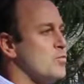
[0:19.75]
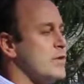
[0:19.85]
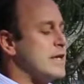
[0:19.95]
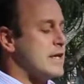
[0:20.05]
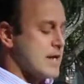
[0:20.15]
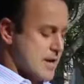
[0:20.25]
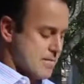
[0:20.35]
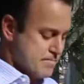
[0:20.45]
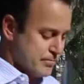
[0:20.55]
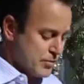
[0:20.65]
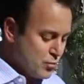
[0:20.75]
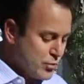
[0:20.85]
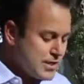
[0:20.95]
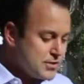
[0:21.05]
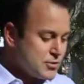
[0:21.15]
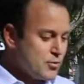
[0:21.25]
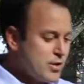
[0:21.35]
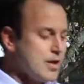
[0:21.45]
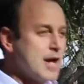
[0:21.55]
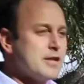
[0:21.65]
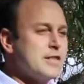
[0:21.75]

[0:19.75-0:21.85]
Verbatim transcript: we um, we do a lot of